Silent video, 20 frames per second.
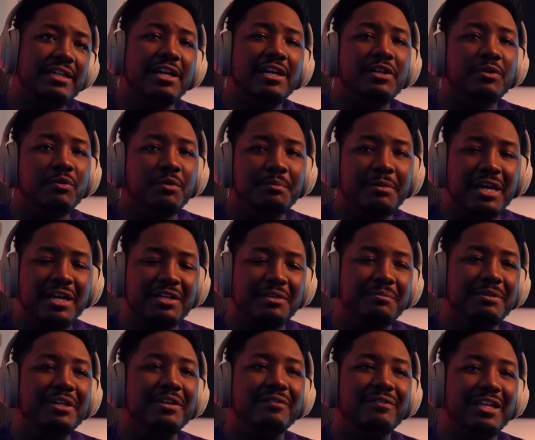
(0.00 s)
kind of reminded
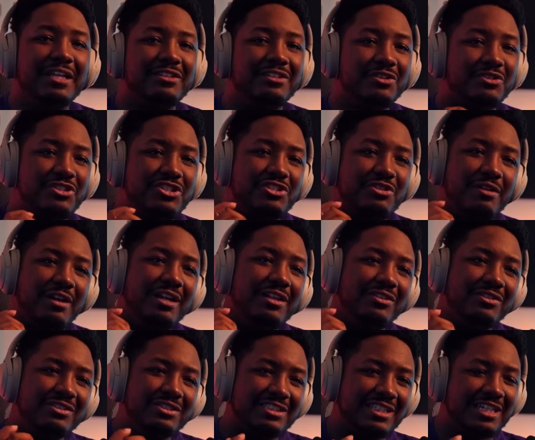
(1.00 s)
me of like those
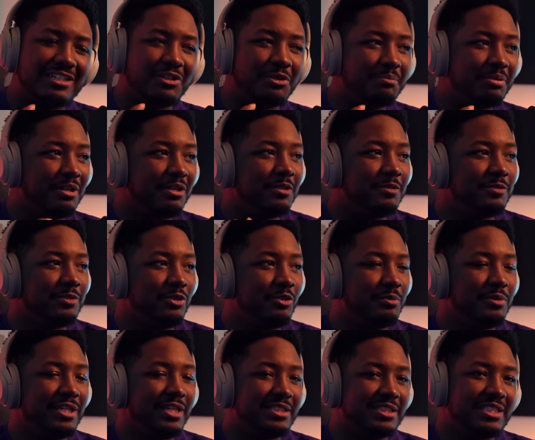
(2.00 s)
trailers. And I know
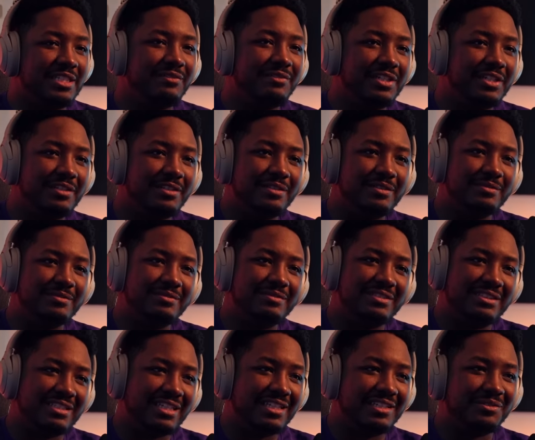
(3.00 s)
Paranormal Activity
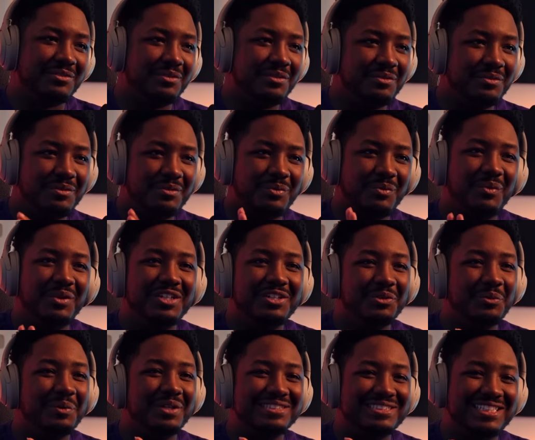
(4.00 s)
was like one of
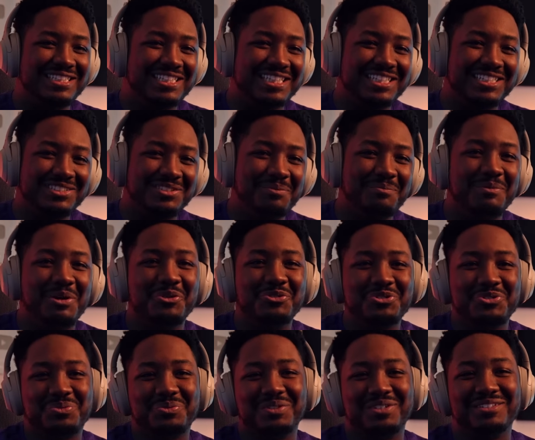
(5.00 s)
the ones that did it the
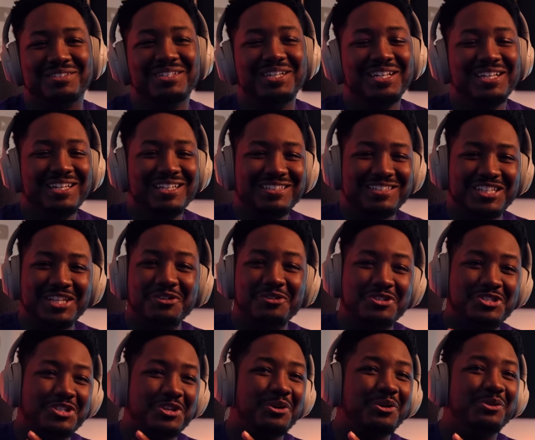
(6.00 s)
most, where they'll
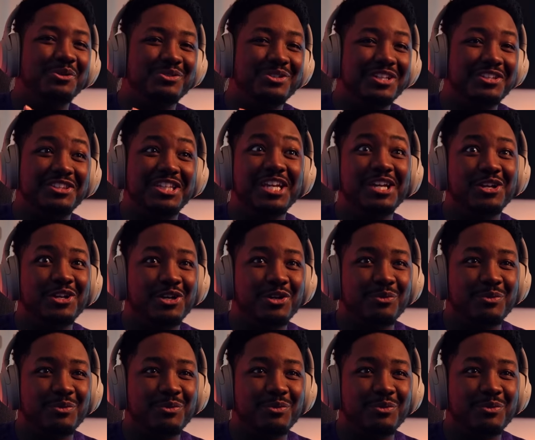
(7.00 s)
show the theater